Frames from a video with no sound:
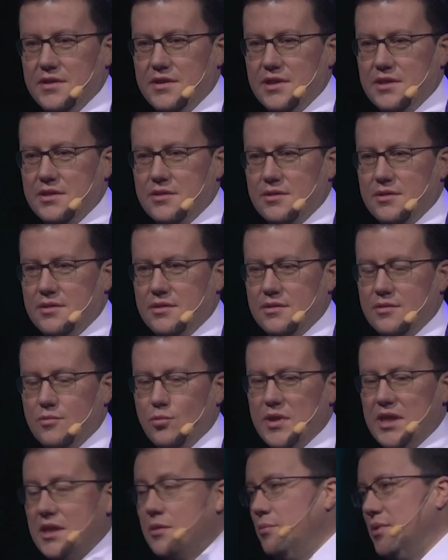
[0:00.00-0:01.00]
that
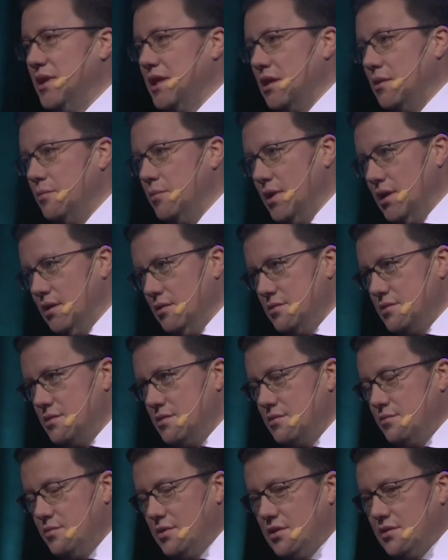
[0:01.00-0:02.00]
we complain about,
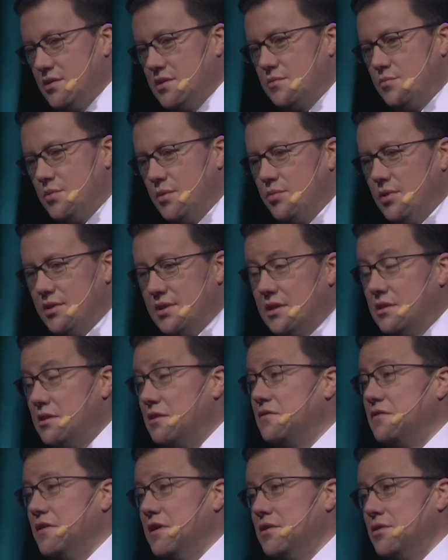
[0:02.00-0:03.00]
because people that
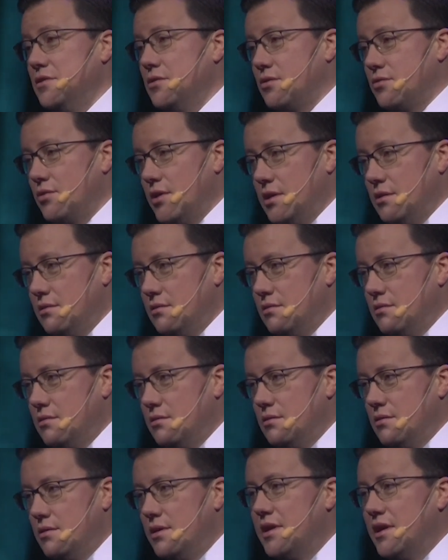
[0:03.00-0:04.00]
defend Ukraine,
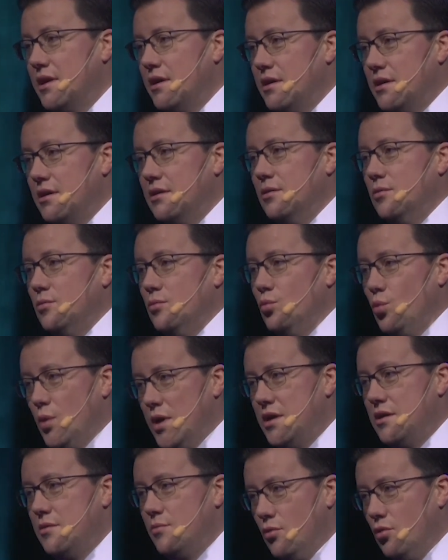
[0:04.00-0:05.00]
they are in
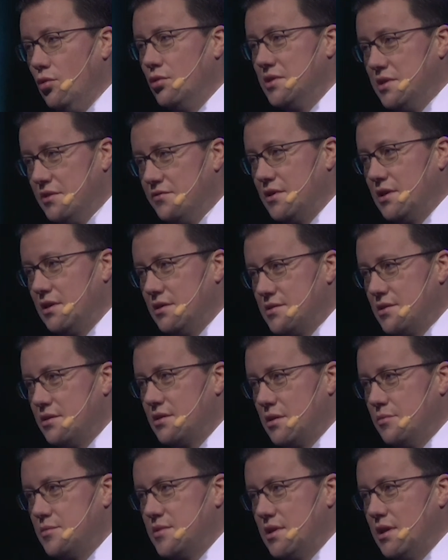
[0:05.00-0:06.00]
way more difficult
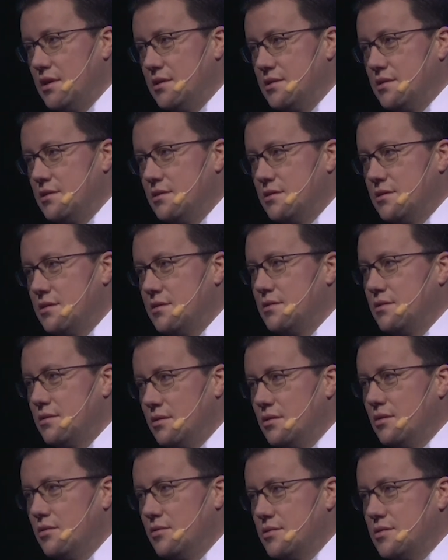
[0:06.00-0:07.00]
circumstances, you
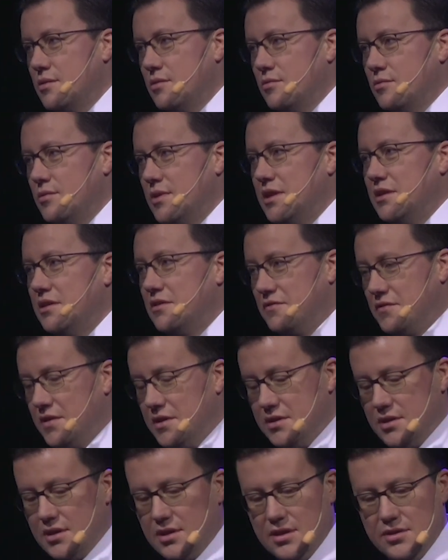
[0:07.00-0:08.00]
know, so they
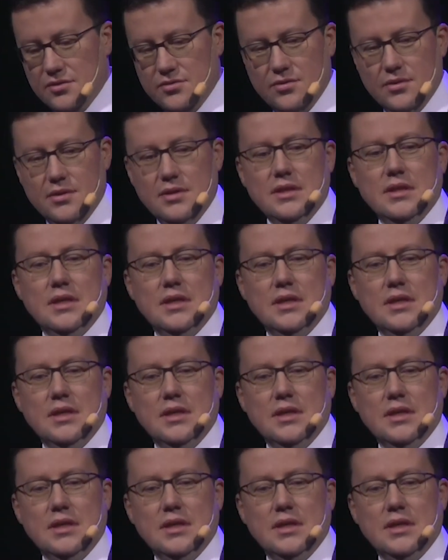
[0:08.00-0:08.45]
defend the country,